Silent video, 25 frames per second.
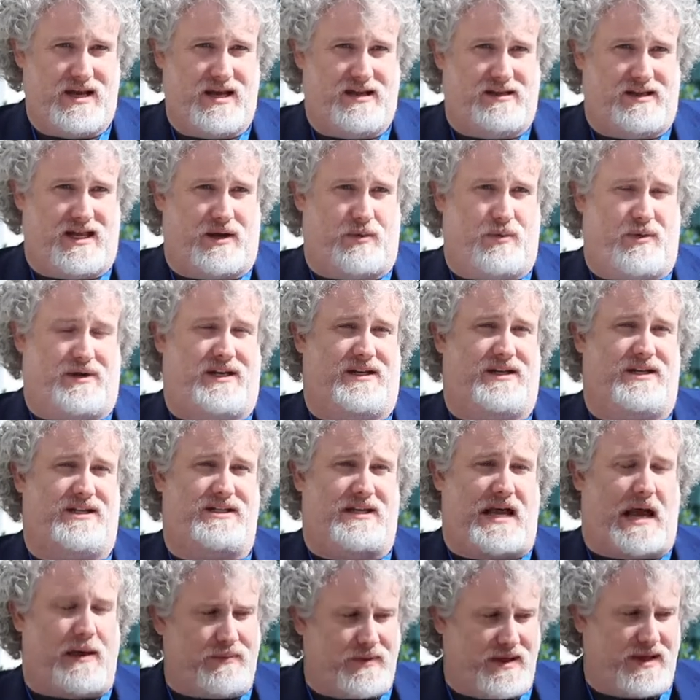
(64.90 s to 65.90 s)
Like, we need to
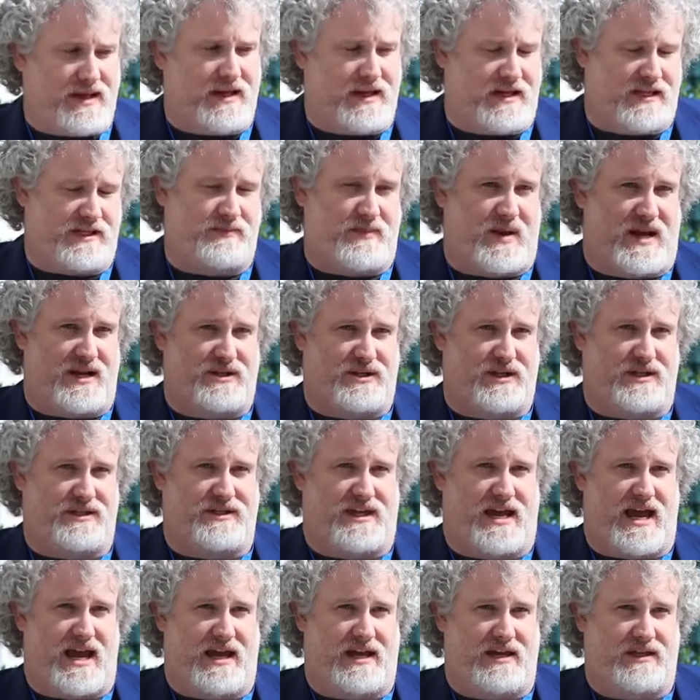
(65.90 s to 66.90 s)
stop thinking as patients
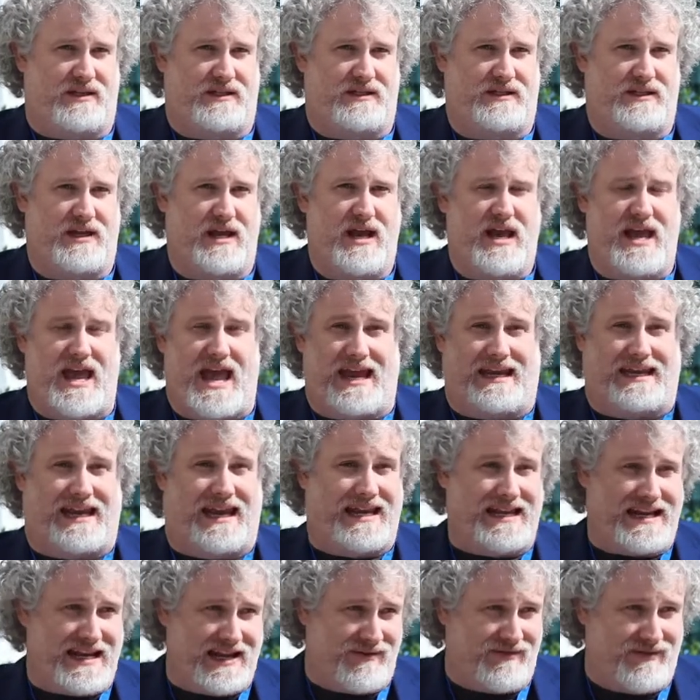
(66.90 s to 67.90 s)
as an
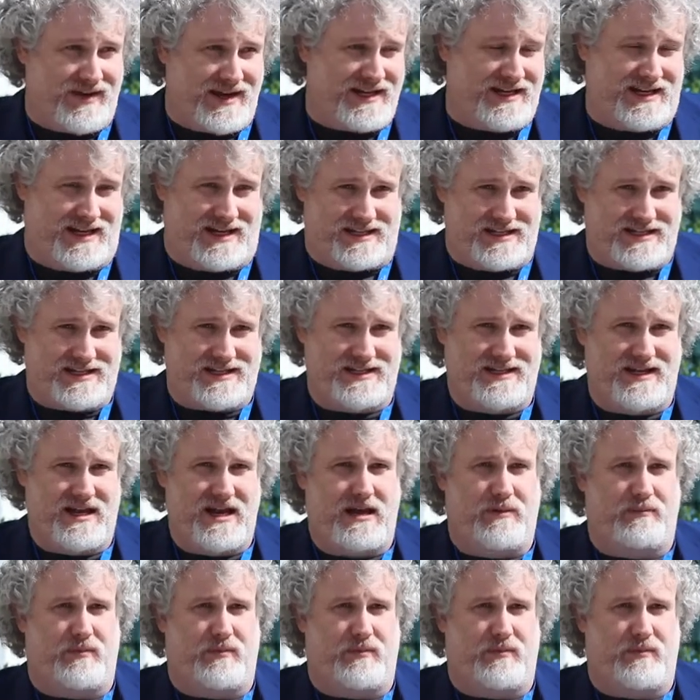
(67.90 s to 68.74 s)
inconvenience,